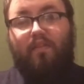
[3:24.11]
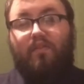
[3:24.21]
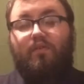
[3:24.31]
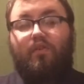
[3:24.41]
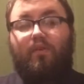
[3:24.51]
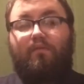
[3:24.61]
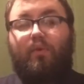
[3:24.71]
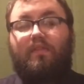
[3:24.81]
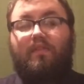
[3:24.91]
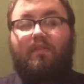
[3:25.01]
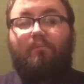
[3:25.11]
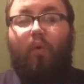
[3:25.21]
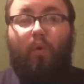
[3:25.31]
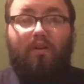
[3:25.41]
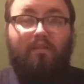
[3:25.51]
So your voice is
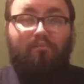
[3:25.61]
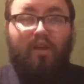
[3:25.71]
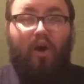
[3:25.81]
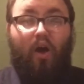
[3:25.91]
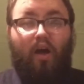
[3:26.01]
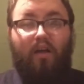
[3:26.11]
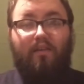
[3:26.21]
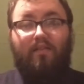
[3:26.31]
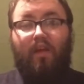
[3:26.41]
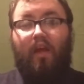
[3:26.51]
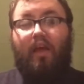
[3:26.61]
important because